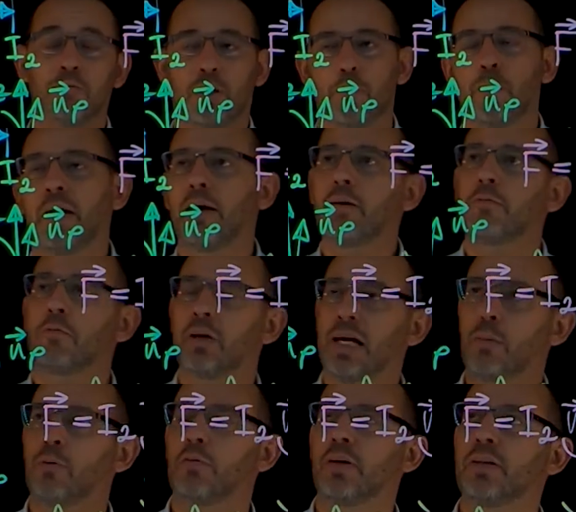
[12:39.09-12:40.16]
for ampere for a
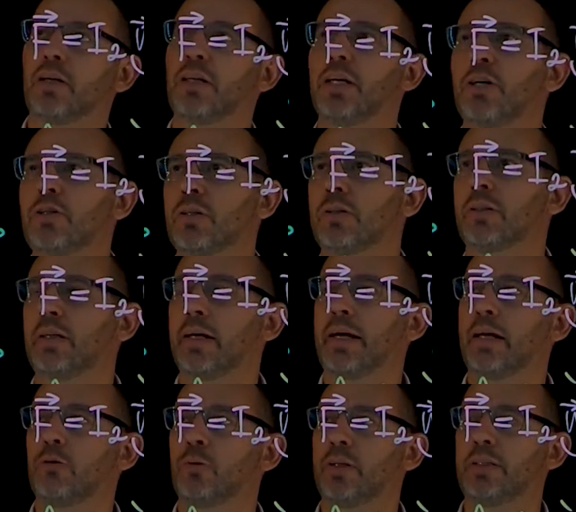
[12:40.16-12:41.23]
couple of 100 years until
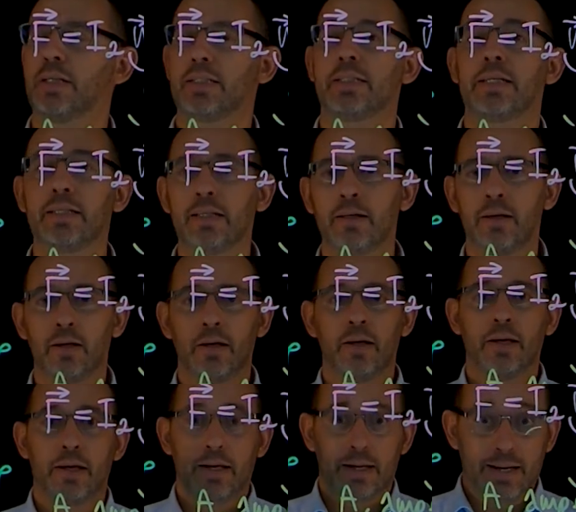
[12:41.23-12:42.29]
again 2018.
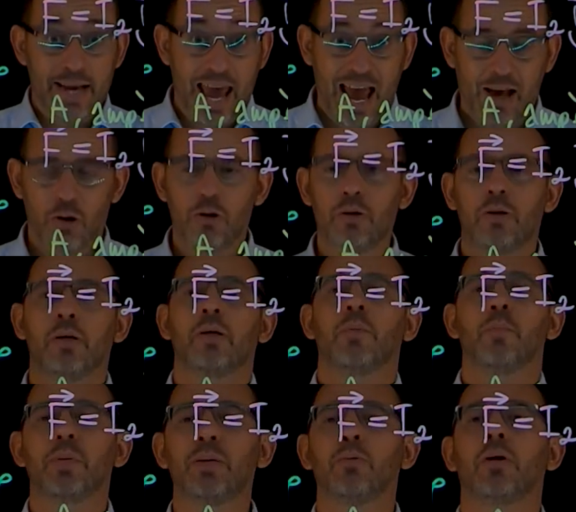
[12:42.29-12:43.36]
Now,
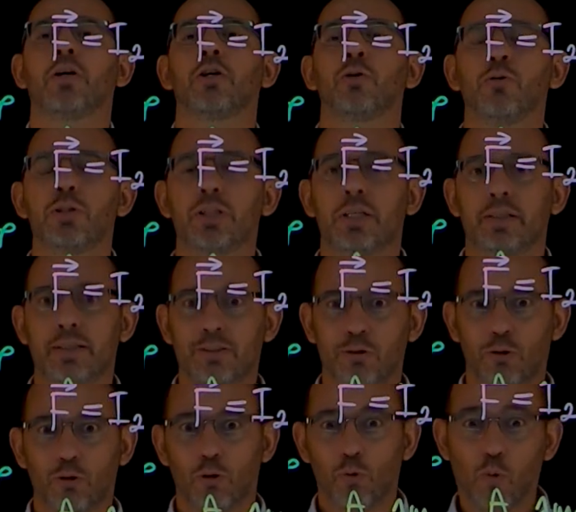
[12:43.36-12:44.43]
people are using the
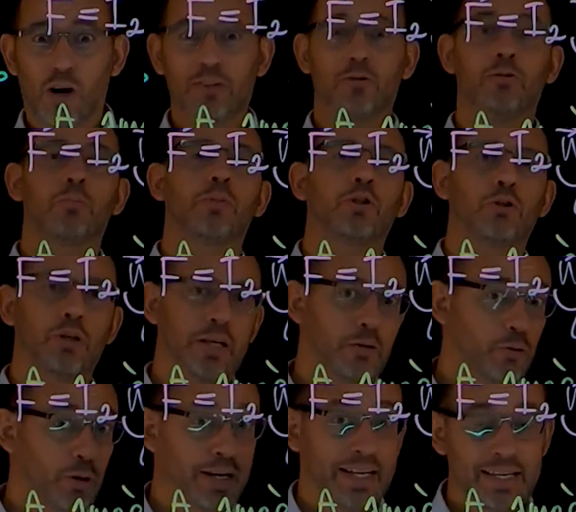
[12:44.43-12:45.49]
so-called quantum, you can
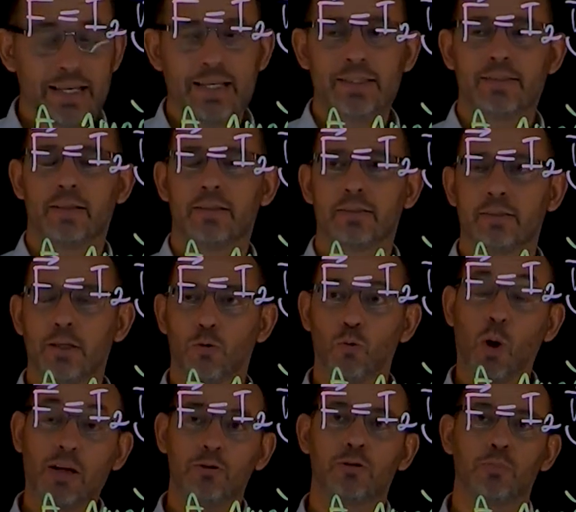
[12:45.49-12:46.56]
look at NIST, is the
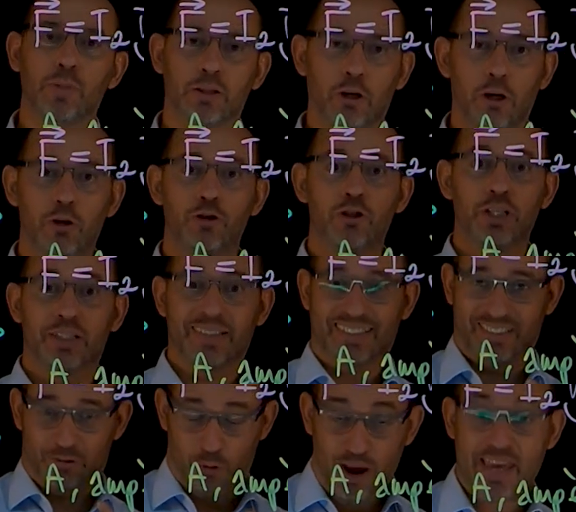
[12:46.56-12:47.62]
quantum metrology
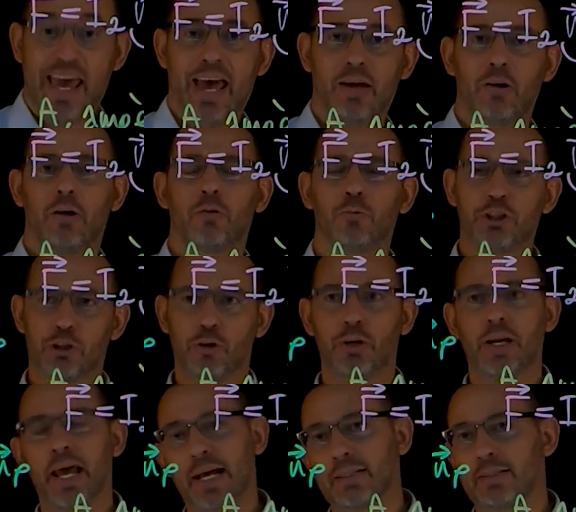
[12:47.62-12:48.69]
triangle, which
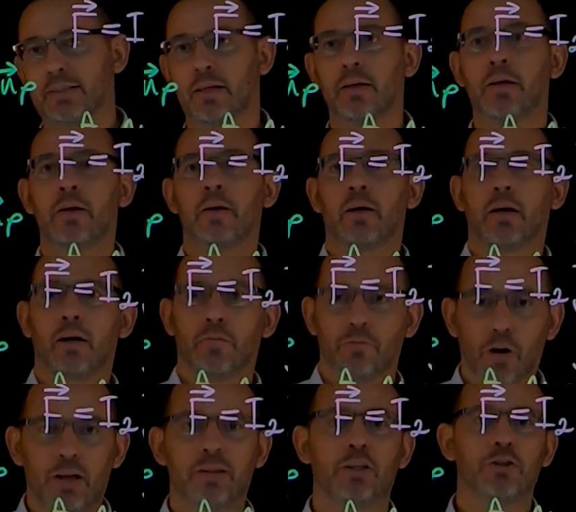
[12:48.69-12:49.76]
connects
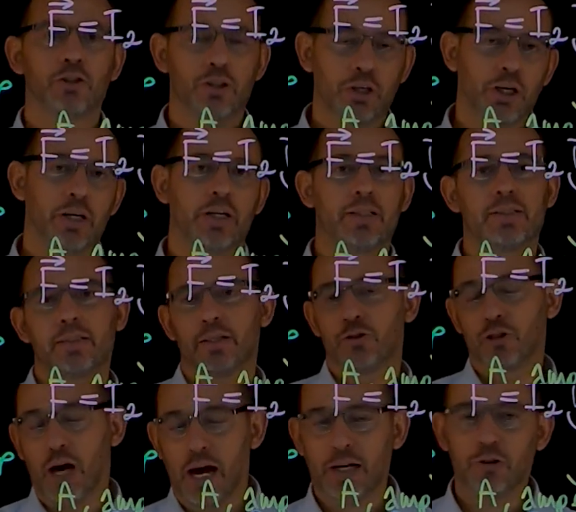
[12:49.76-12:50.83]
voltages, currents, and
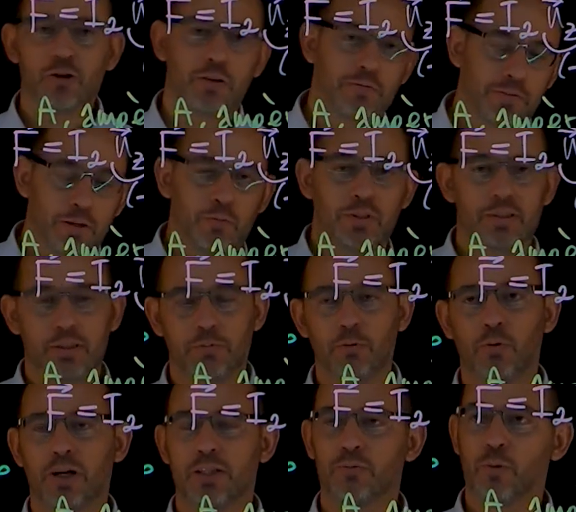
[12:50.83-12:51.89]
charge and frequency, if you
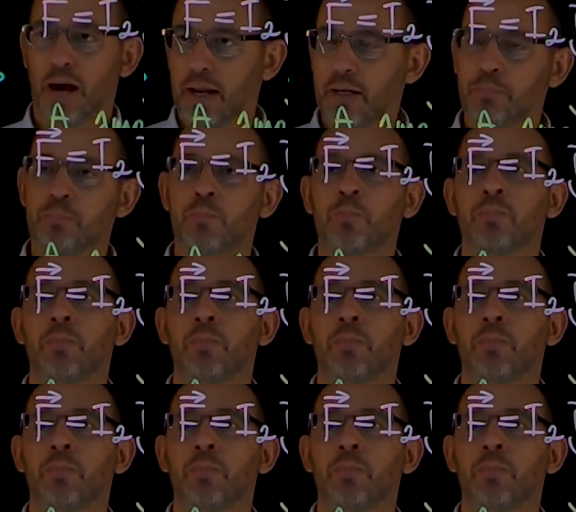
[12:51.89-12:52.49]
want as well.